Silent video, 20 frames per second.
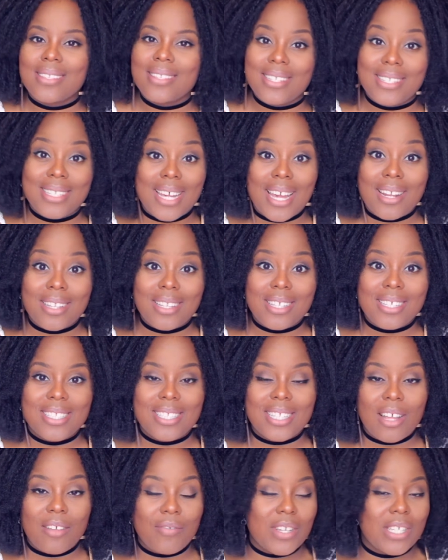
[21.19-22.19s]
The title is
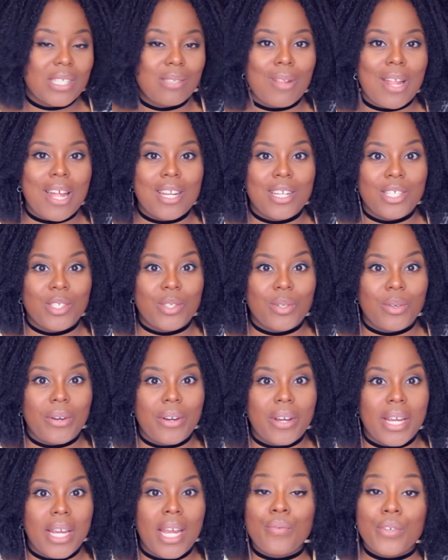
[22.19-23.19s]

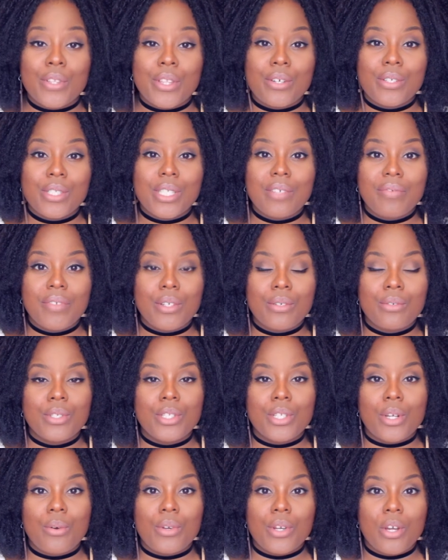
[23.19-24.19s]
self-explanatory. For those of you who
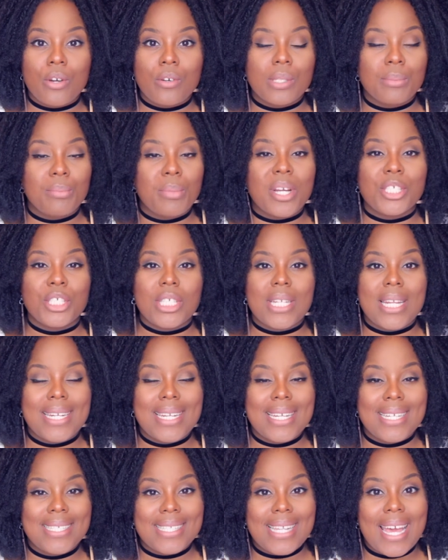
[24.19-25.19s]
don't know, depression and
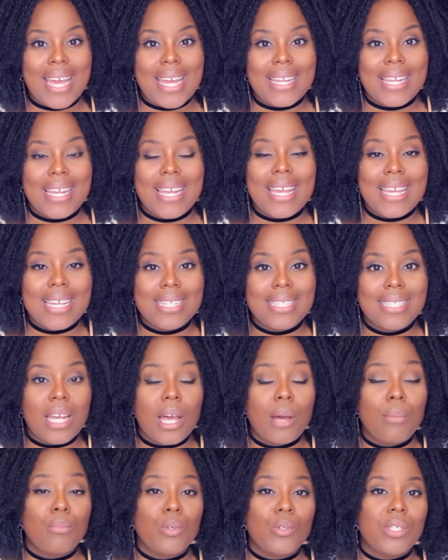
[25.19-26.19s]
anxiety is
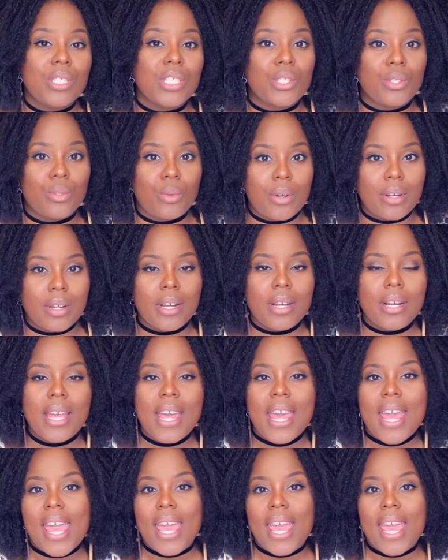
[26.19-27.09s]
a mood disorder.